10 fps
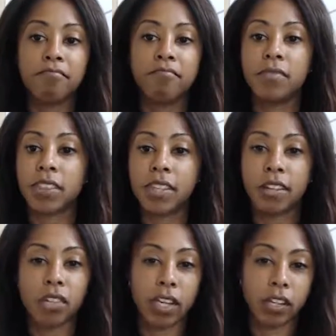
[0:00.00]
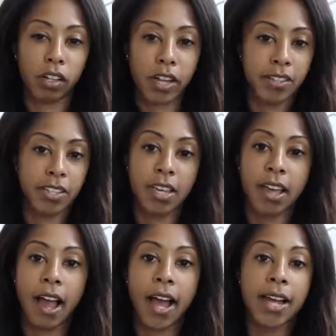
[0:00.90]
Nothing really crazy.
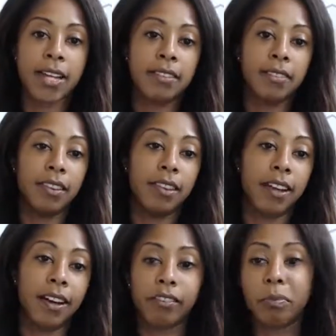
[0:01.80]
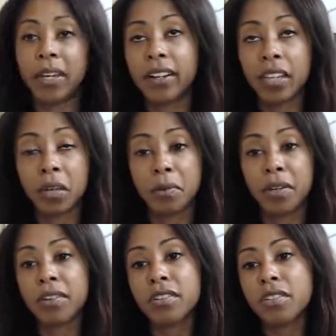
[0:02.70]
I love being on the
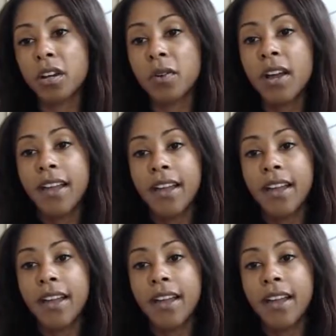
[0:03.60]
computer, so